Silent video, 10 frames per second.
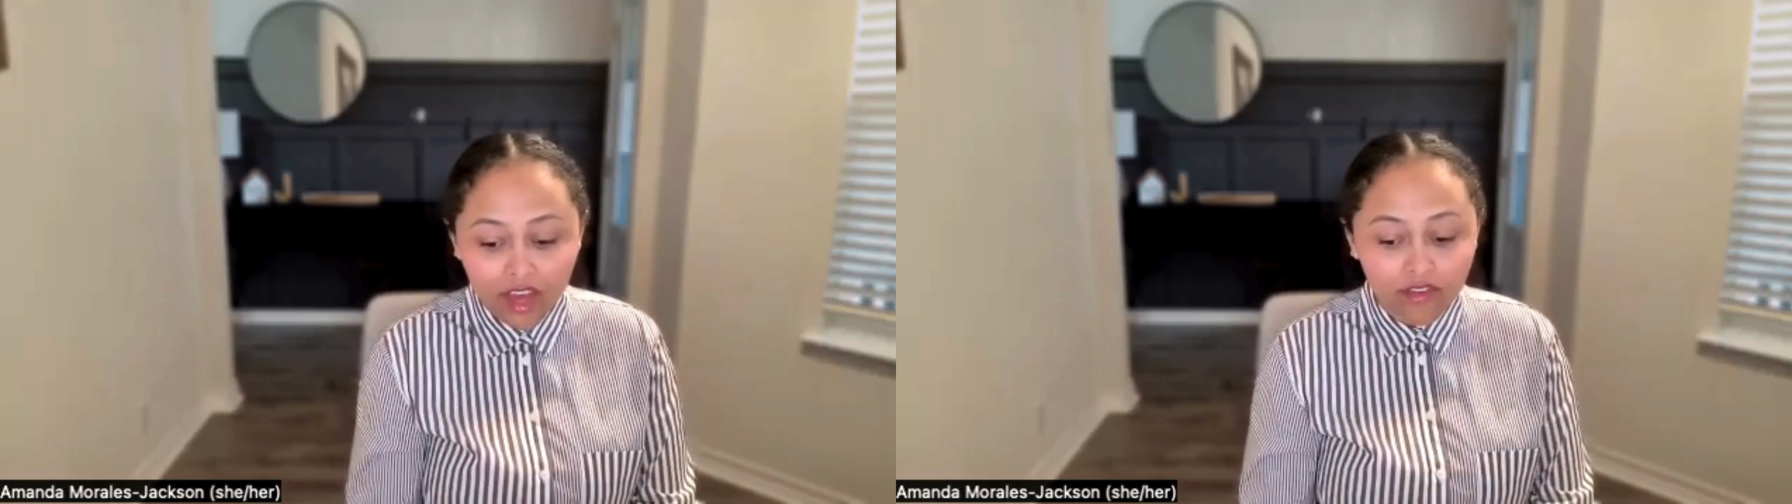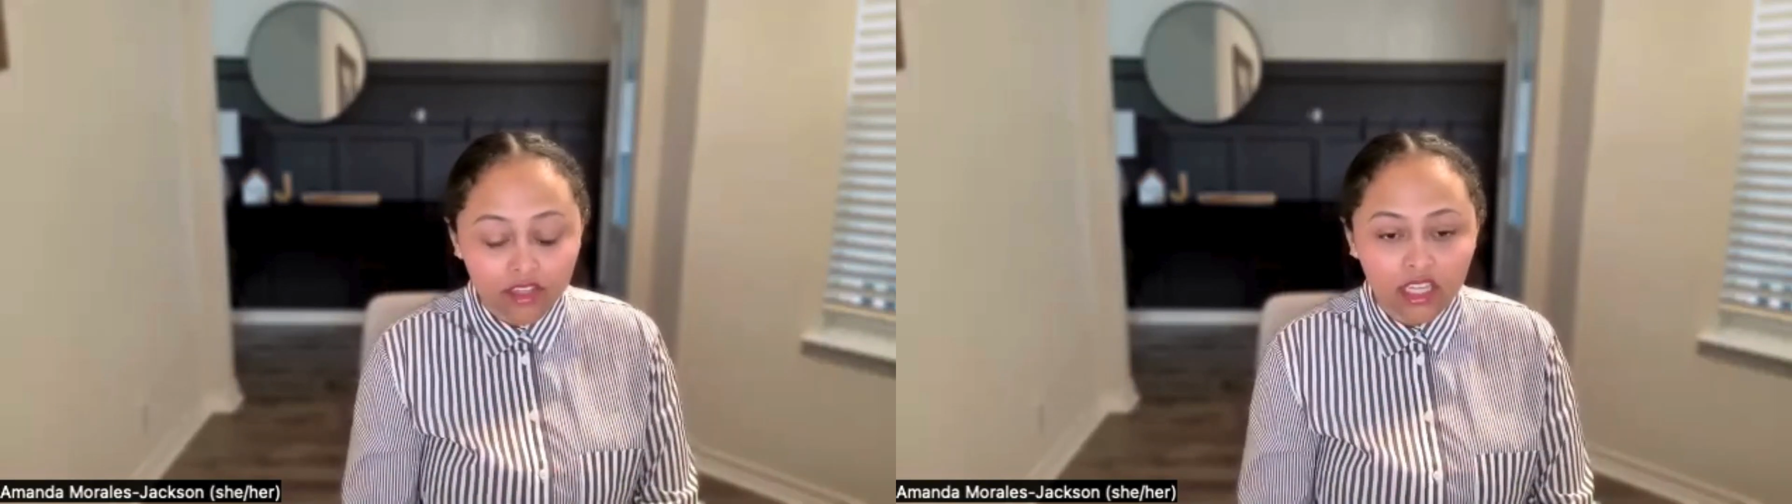
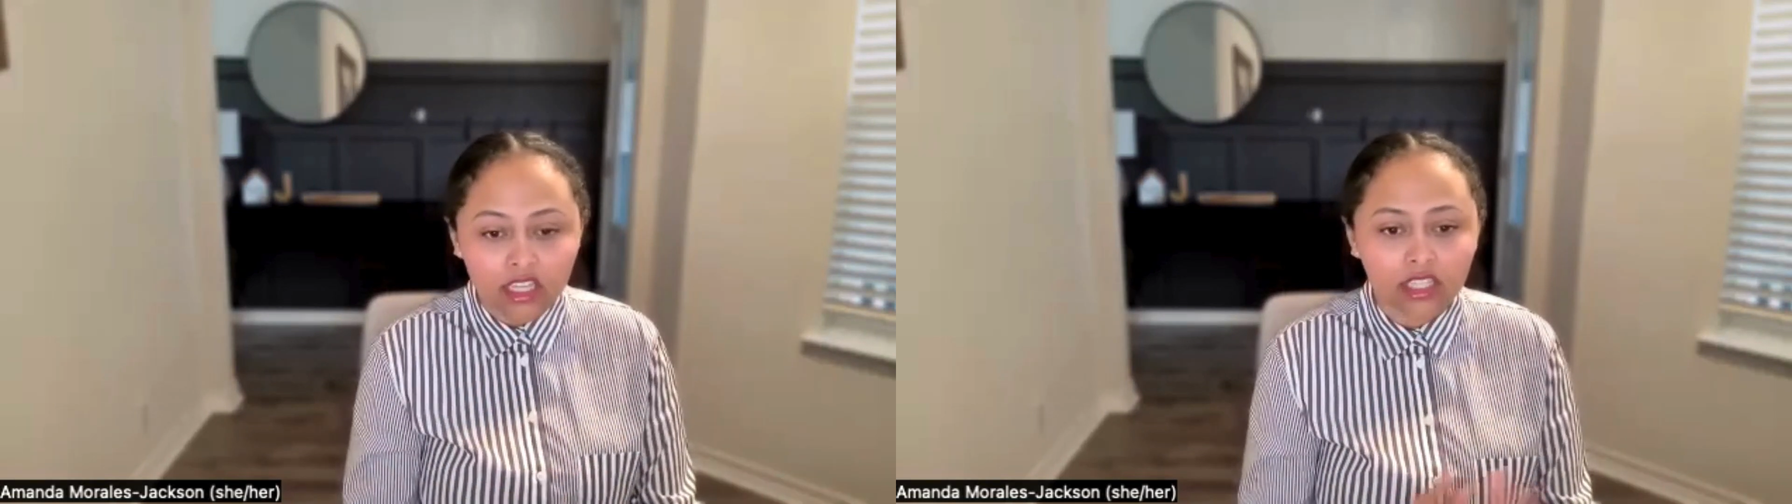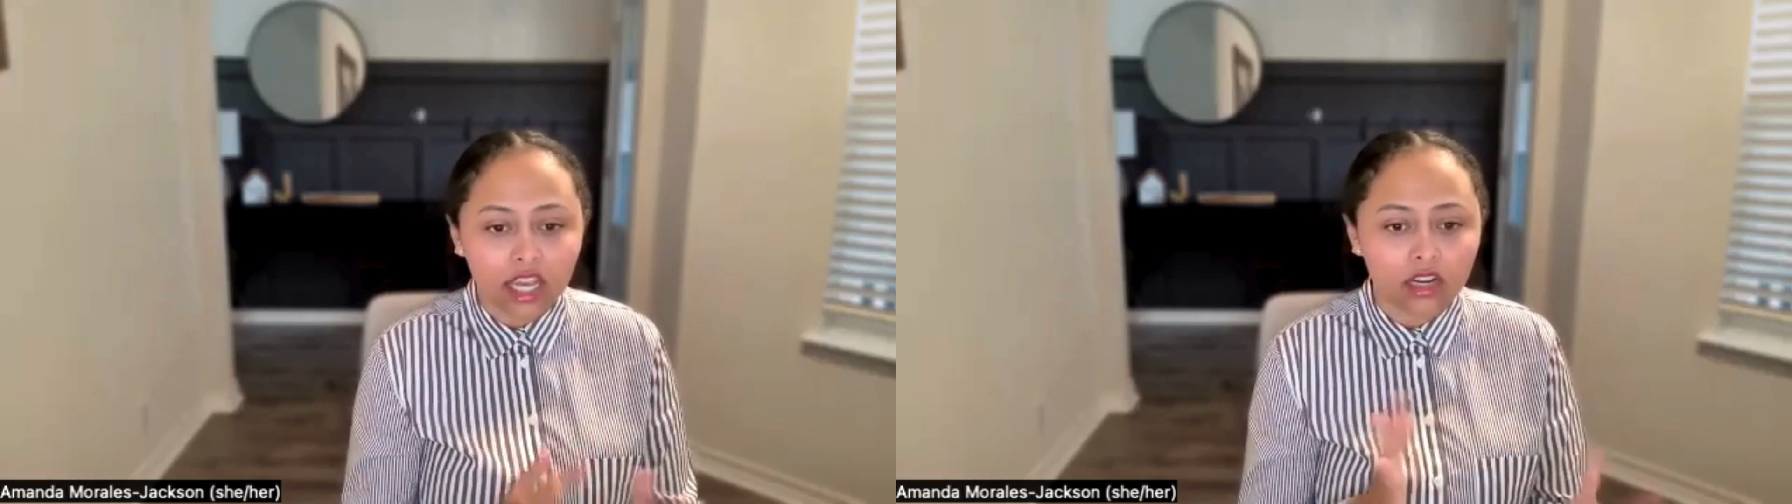
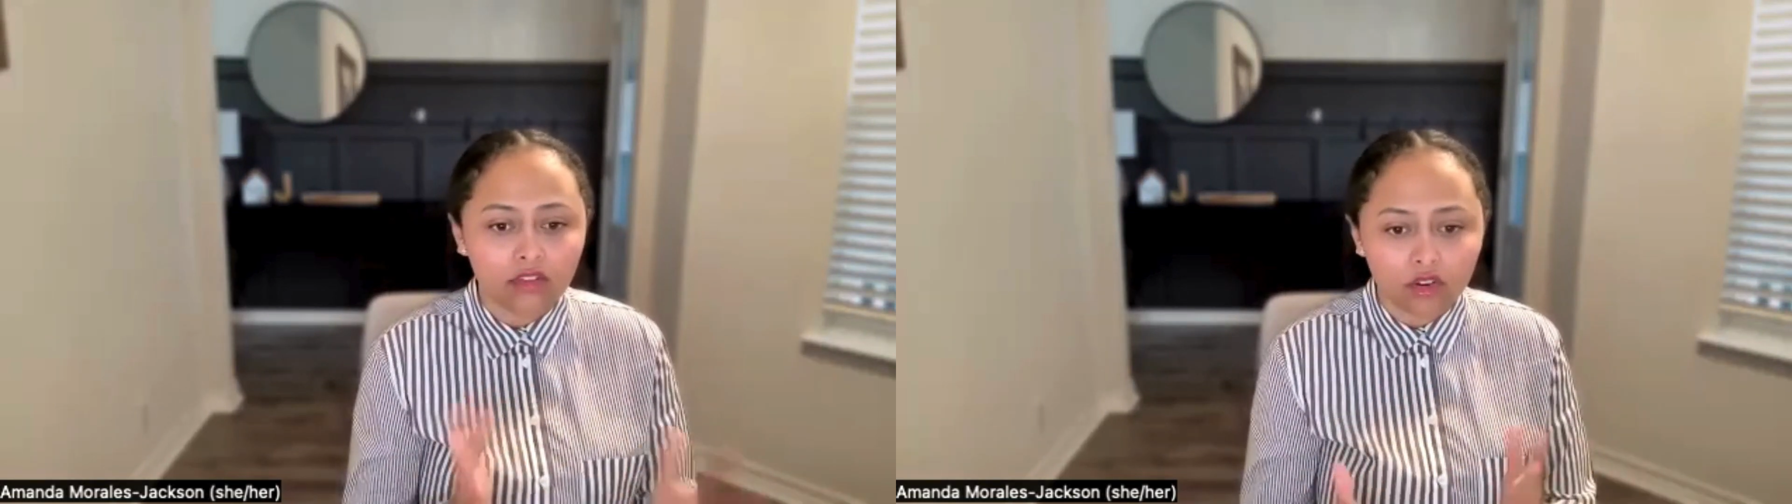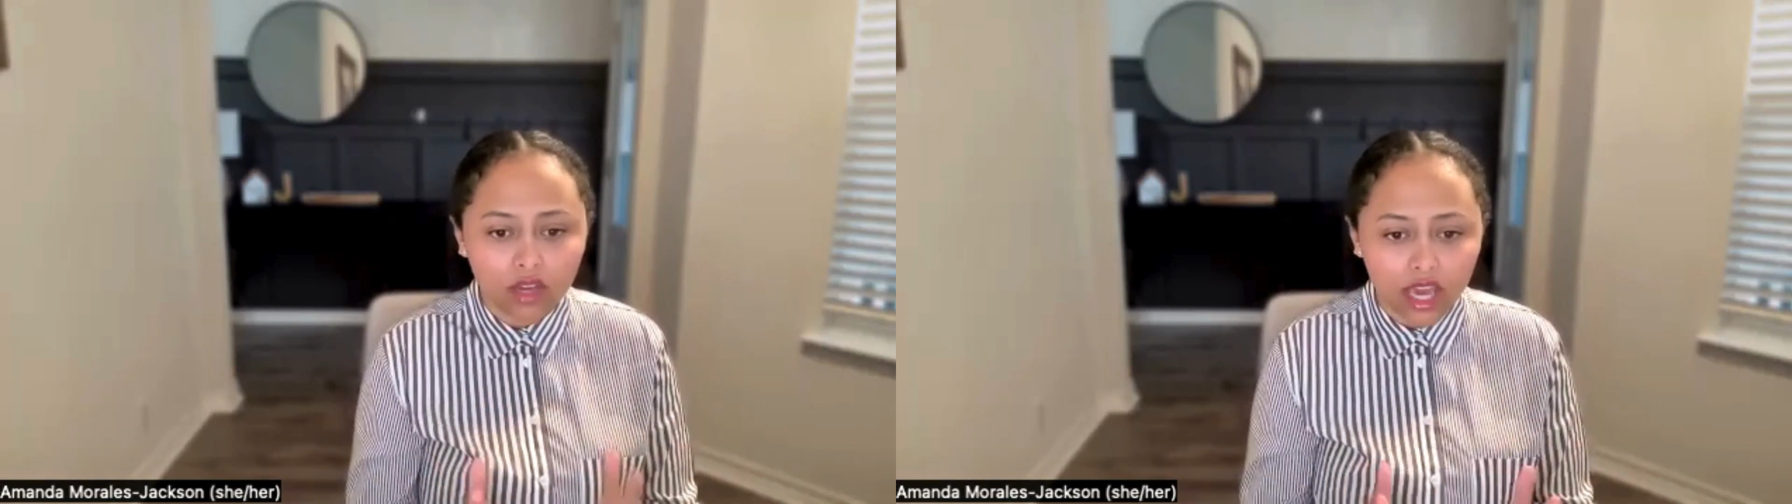Everything is kind
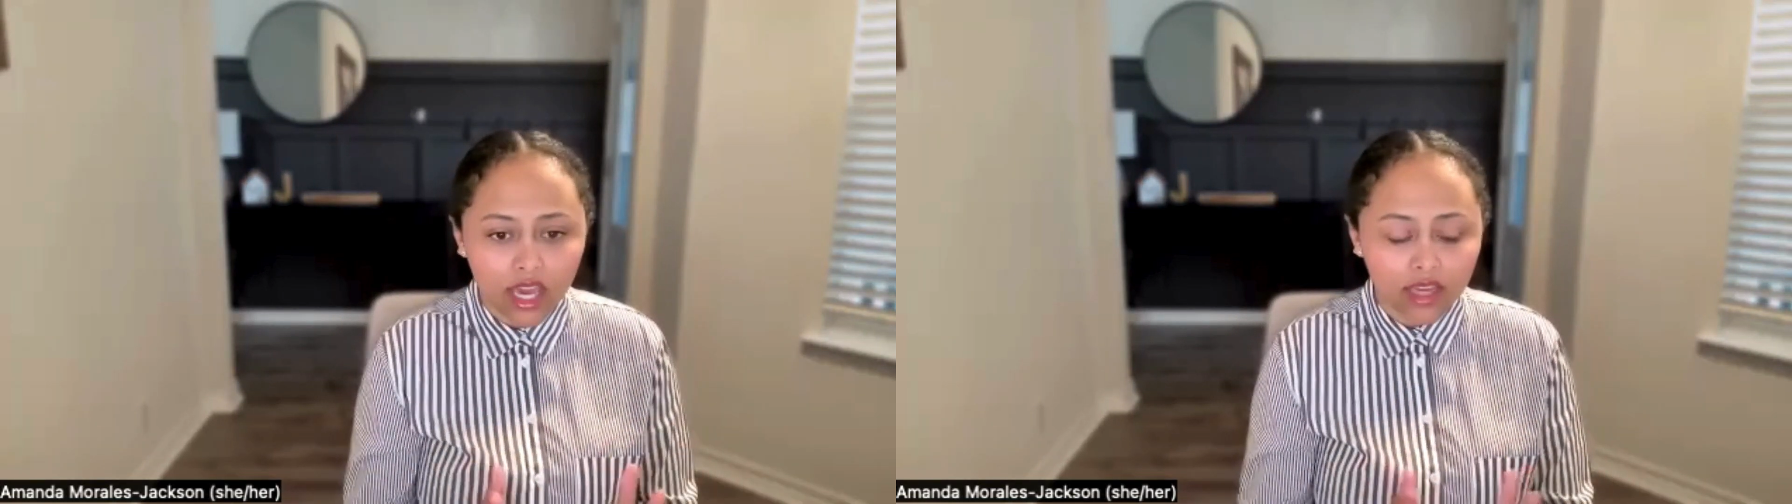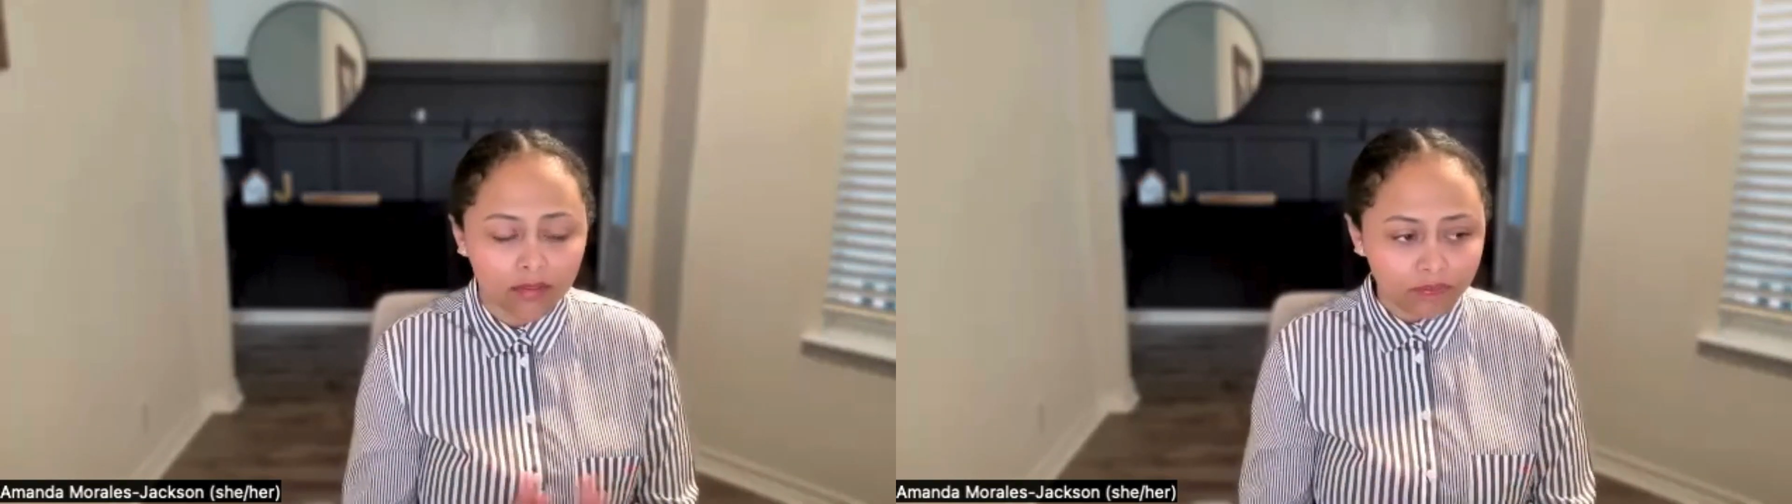of
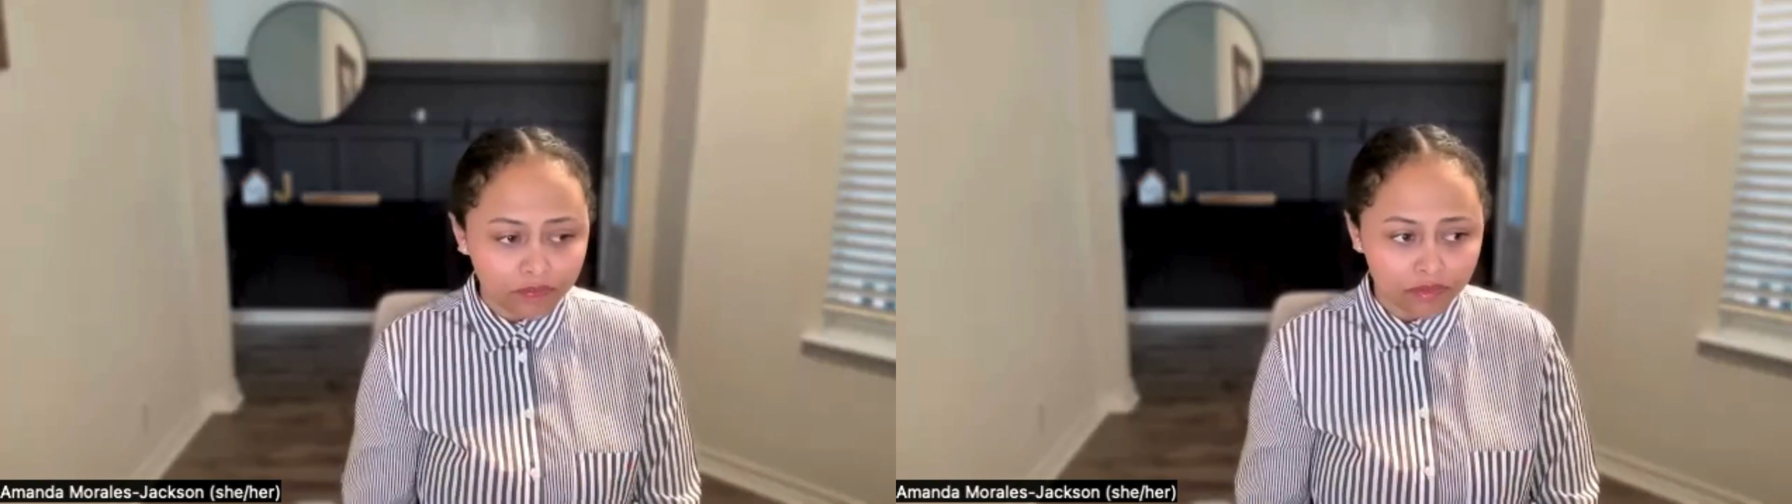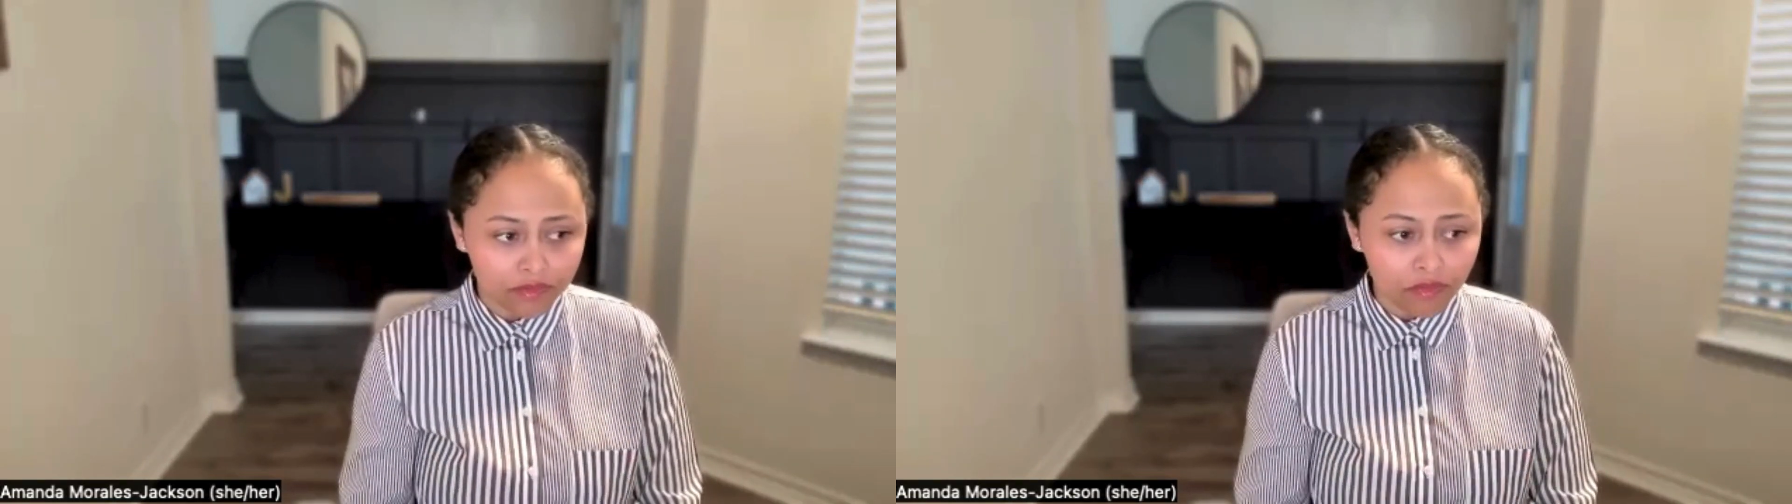okay.